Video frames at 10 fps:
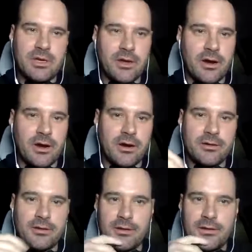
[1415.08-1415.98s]

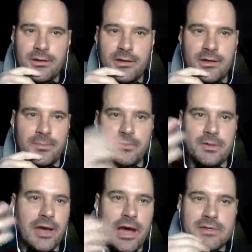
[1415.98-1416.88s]
card? Um,
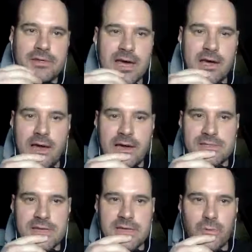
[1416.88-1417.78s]
you know, how does that how
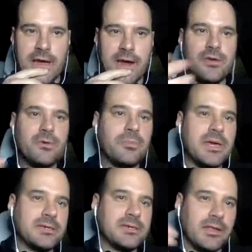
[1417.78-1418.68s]
does that work? How do you
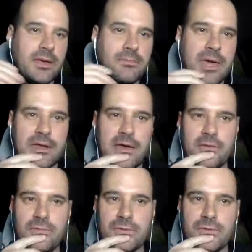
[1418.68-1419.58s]
basically get paid
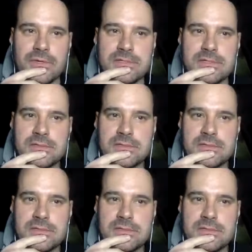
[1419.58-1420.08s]
out through this?